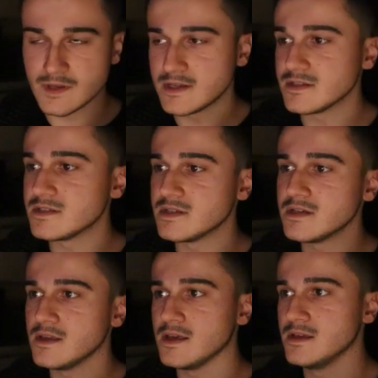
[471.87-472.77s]
as I
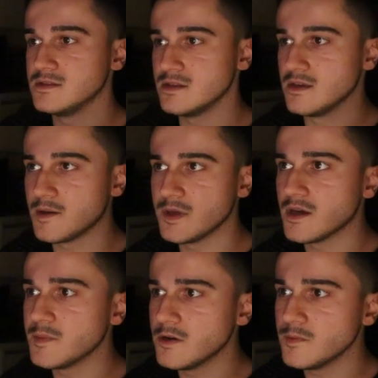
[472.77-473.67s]
said, is the Yami
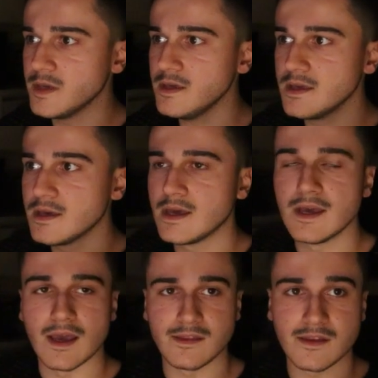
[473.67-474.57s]
Yami no Mi,
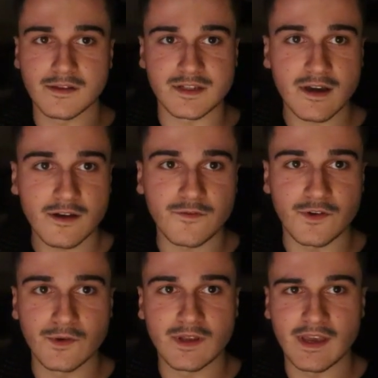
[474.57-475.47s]
and then the second
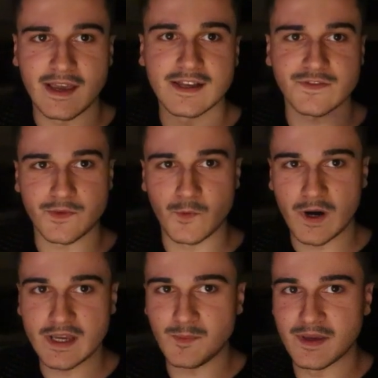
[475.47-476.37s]
fruit he gets from
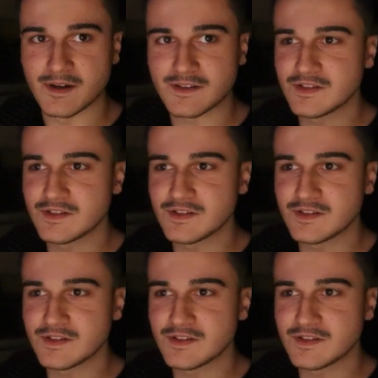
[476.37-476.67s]
Whitebeard.